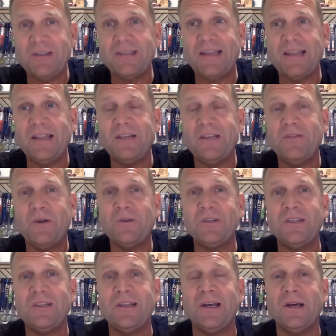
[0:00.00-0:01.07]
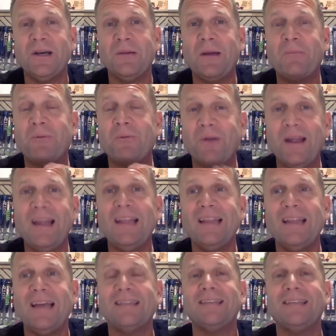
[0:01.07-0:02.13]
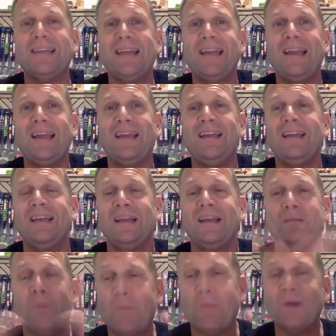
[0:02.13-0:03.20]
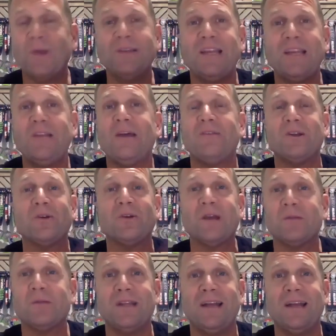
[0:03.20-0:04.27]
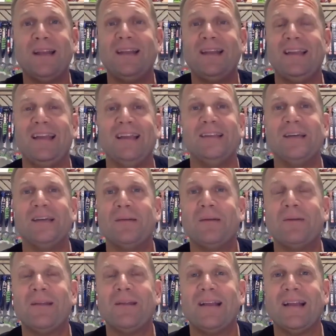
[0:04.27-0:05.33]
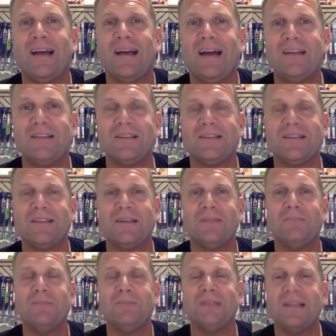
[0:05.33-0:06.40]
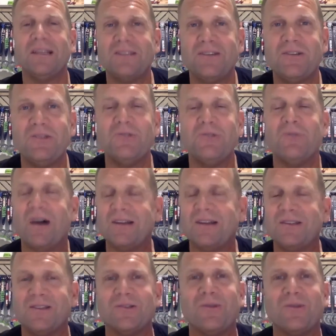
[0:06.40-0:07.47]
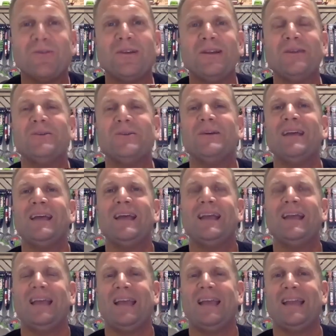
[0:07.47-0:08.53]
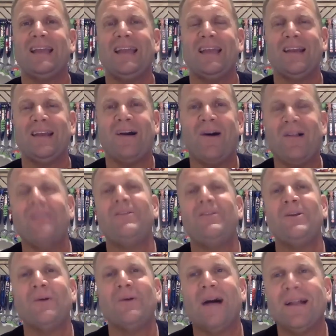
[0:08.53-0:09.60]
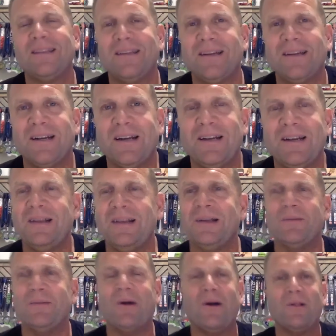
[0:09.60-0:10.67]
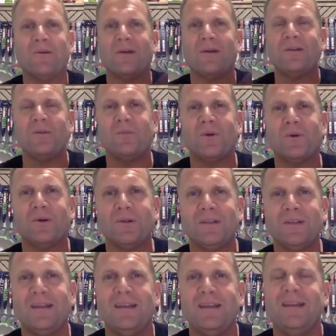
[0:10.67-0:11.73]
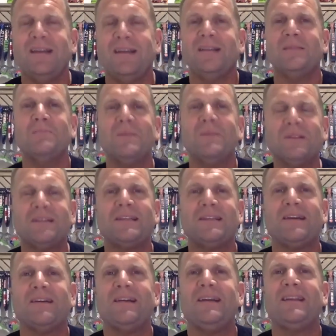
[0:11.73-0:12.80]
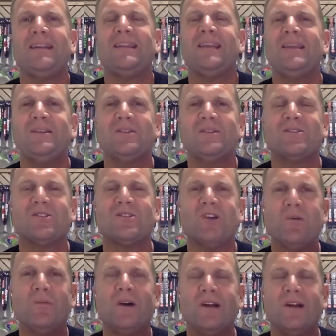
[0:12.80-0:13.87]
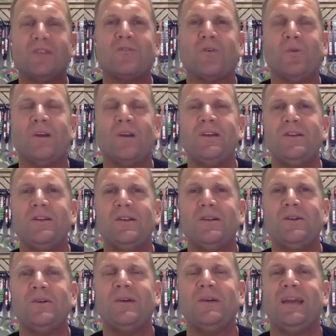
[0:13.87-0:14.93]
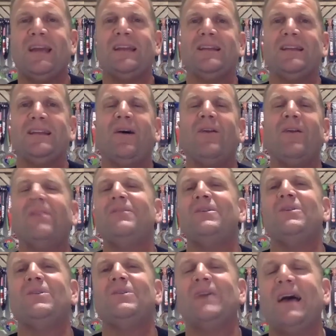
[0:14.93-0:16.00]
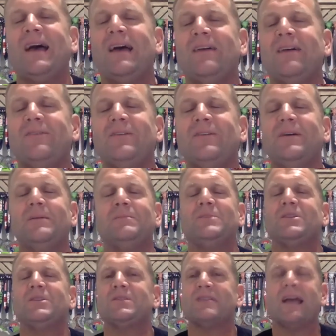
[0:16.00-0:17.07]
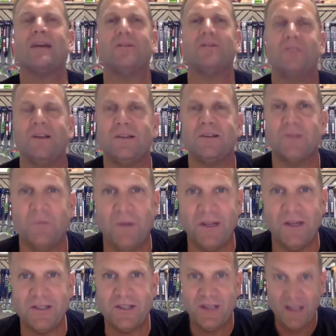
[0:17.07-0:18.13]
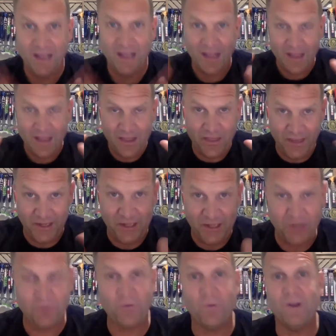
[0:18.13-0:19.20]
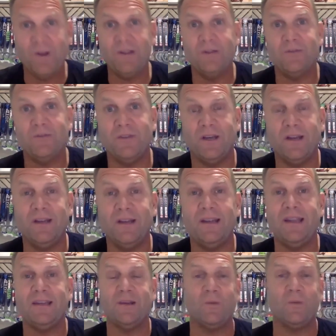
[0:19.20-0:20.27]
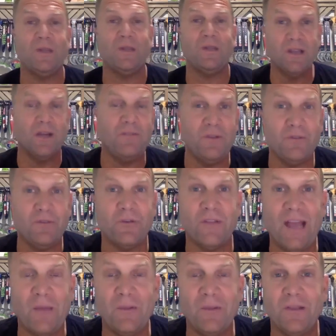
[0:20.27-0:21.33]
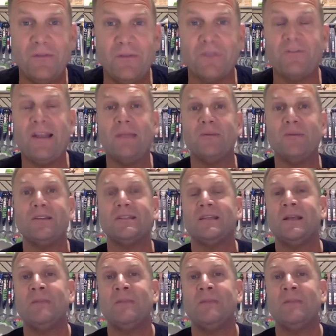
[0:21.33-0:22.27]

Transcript: this daily devotion. I pray that today, Memorial Day, you have an incredible day. And I pray that God just blesses you, watches over you. And again, all of you out there, all around the world, the military, thank you so much for what you do. And all of you that have just sacrificed so much, thank you for what you've done. And we love you for that. We love your families.